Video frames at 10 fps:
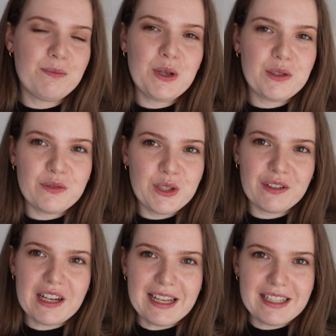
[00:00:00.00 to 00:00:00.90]
beautiful
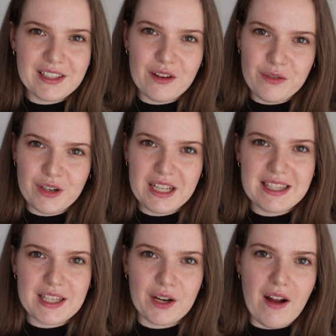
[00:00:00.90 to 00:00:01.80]
creators over on
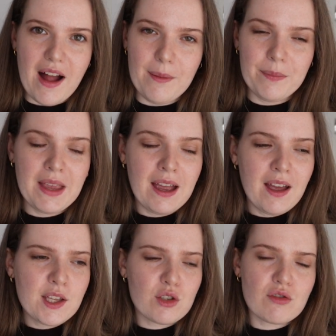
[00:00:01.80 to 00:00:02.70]
Instagram
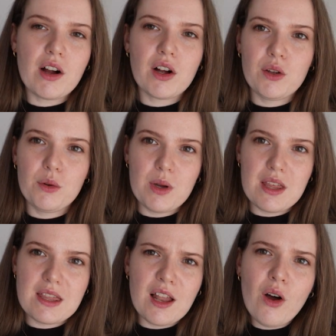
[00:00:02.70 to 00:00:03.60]
struggle
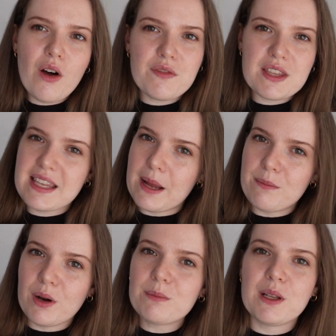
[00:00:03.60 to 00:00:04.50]
with a lot of the
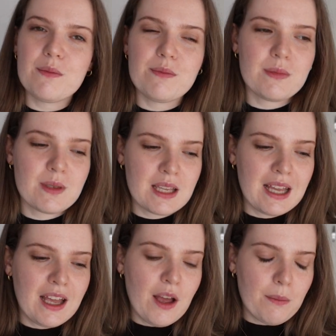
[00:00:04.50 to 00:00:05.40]
same problems,
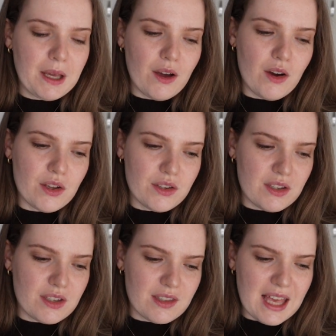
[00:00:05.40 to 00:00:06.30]

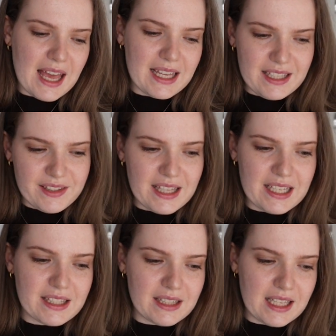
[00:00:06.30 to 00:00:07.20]
because there is
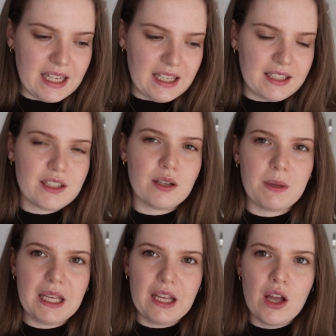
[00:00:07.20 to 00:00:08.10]
this need to
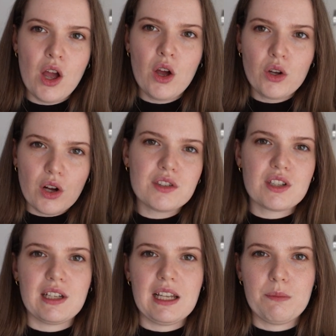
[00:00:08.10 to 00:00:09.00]
be
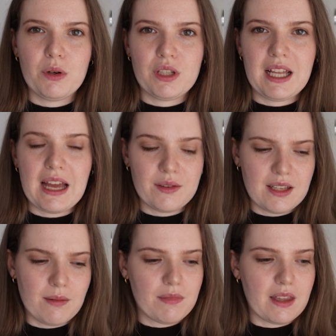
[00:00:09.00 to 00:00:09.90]
constantly putting out
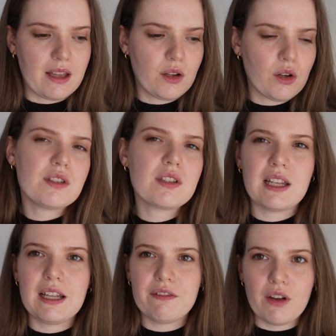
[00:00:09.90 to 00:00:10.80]
something,
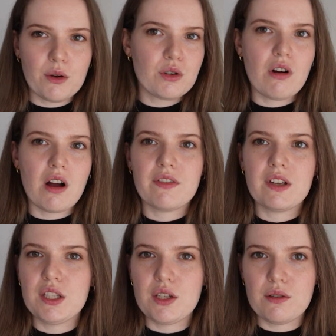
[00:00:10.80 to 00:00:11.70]
constantly
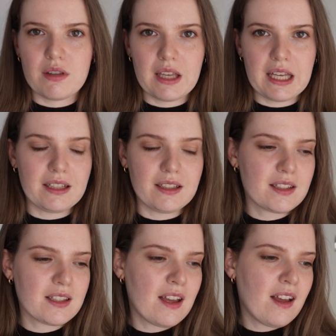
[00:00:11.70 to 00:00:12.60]
photographing new
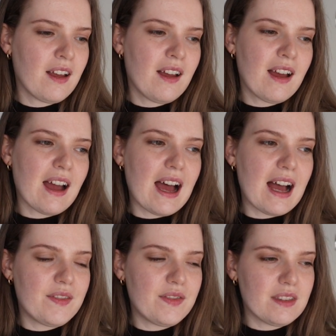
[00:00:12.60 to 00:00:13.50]
things,
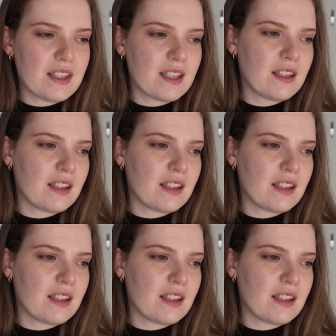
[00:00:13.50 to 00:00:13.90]
and